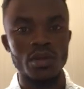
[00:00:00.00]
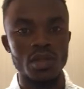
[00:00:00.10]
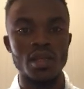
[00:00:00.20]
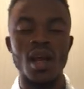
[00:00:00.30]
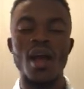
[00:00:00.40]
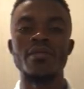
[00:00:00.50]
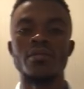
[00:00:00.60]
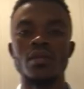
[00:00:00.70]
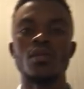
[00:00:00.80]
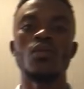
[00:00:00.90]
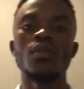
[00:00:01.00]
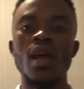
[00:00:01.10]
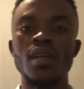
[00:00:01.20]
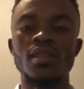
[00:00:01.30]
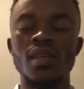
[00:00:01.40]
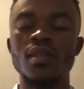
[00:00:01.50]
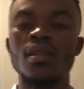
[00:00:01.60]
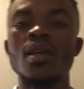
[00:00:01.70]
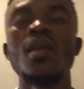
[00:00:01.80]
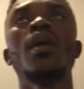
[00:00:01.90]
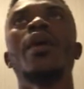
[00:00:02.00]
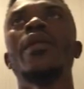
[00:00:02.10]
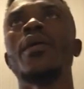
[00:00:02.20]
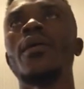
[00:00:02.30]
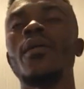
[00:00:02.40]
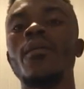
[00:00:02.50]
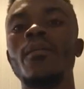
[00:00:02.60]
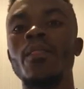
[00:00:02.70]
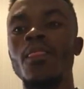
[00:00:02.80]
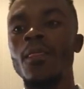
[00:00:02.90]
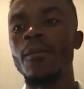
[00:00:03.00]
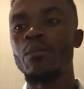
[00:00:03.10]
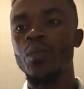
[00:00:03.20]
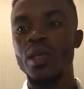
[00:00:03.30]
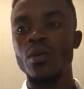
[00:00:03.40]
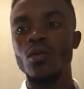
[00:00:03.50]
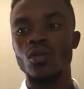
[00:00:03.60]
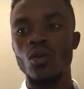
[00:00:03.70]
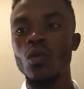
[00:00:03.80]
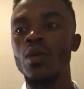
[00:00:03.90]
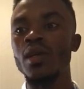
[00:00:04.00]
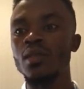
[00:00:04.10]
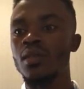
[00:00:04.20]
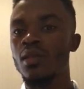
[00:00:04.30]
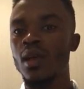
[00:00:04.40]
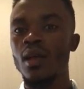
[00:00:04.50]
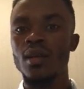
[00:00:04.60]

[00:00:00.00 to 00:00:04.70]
He did have a good accent, and then he was always